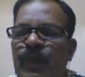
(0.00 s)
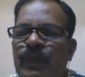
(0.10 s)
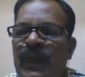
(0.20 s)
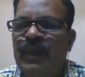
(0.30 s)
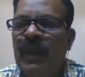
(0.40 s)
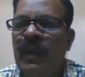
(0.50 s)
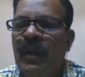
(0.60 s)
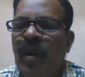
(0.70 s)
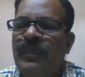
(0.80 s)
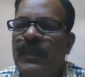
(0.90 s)
people
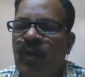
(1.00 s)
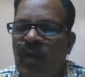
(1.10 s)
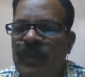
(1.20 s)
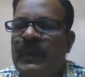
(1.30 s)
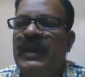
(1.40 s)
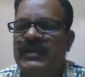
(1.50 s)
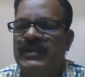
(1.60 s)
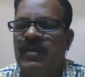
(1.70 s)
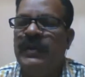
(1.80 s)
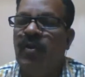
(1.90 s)
of your village
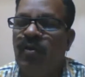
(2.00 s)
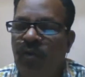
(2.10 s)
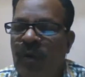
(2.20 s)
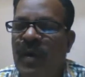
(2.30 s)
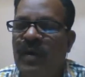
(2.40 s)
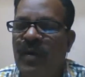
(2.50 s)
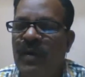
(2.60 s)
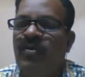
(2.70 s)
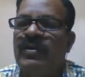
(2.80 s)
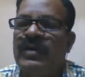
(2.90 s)
or your ward or
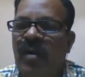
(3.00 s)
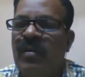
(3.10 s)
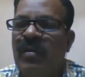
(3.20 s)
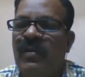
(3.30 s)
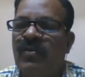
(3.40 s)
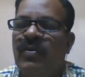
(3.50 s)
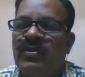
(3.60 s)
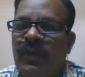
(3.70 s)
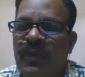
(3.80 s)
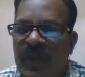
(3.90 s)
your town or your
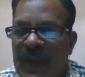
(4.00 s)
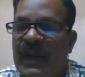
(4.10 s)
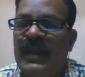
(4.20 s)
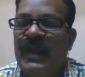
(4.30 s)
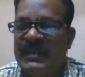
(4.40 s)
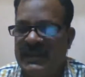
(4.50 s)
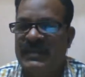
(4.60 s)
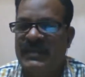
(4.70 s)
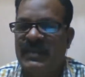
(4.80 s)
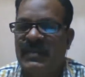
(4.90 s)
suburban area is increasing.